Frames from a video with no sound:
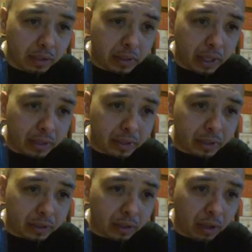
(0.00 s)
you see how it
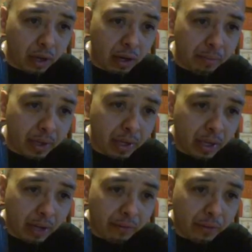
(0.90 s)
says the alarm?
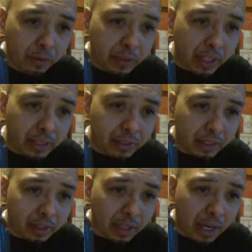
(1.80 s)
If you change
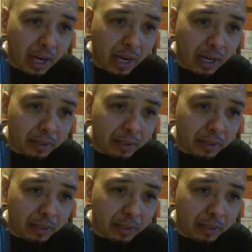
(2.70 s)
that to on,